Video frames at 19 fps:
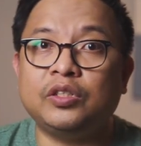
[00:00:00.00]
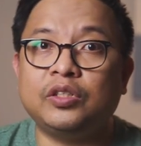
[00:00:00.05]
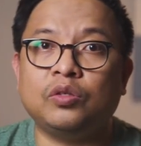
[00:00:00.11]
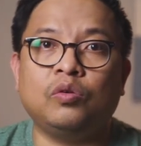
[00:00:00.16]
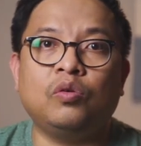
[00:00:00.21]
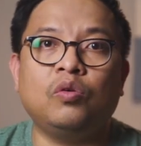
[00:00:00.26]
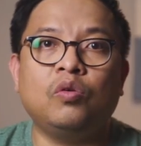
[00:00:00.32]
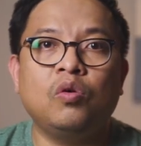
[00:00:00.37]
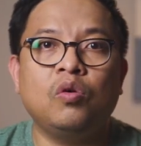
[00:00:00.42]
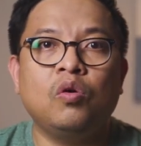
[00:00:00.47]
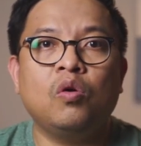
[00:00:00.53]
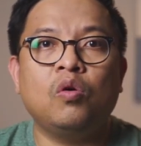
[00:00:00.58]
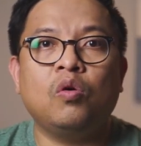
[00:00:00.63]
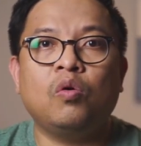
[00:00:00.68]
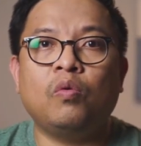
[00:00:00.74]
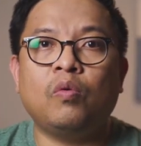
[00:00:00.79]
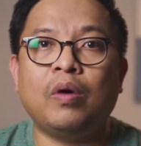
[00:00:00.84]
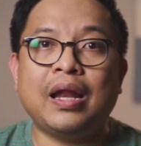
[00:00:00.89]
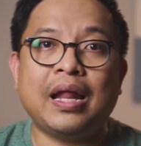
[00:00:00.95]
So,
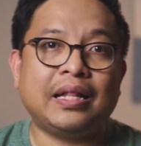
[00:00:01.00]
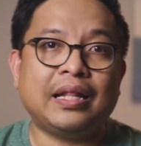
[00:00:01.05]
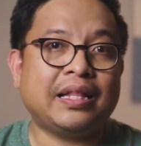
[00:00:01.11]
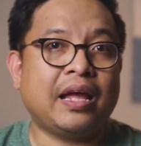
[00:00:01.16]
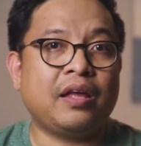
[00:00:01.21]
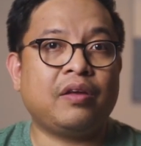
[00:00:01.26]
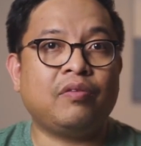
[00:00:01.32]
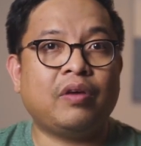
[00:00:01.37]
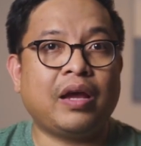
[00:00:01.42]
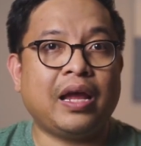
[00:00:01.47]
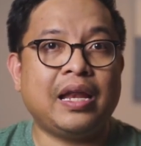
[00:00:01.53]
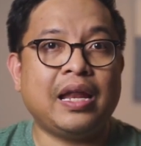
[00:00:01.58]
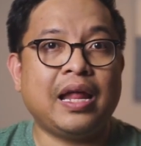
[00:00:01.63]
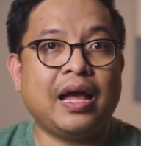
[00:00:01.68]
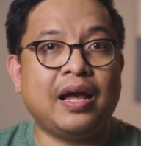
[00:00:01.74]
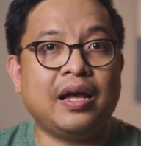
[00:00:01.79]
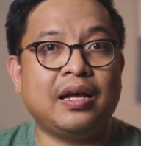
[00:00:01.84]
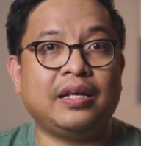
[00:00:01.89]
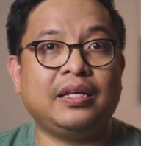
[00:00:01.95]
wala tayong
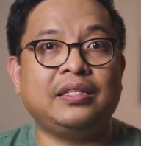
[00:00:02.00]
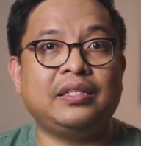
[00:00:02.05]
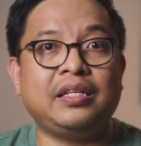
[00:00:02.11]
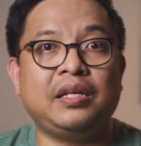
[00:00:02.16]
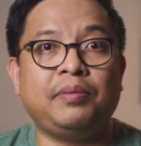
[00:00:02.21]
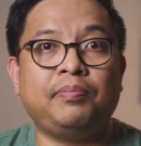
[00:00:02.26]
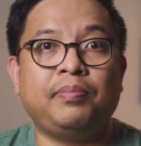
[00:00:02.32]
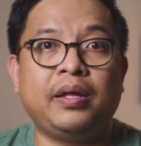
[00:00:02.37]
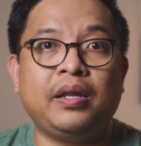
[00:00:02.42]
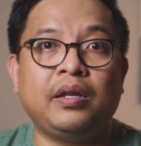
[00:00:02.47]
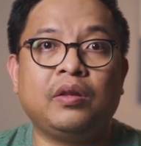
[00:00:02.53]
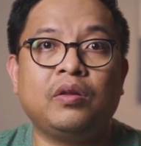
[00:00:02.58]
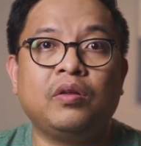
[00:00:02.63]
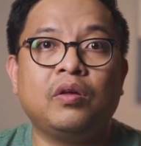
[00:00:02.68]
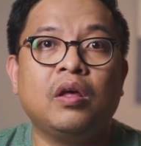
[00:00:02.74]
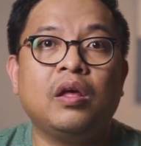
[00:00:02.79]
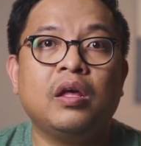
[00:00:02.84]
kailangang isipin